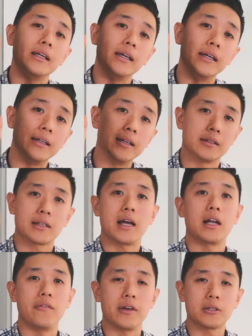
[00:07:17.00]
it is
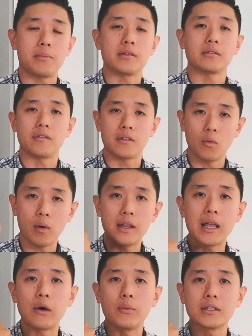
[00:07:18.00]
kind of expensive. The one
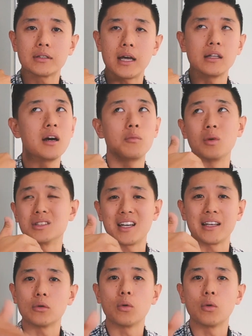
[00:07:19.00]
that we signed up was like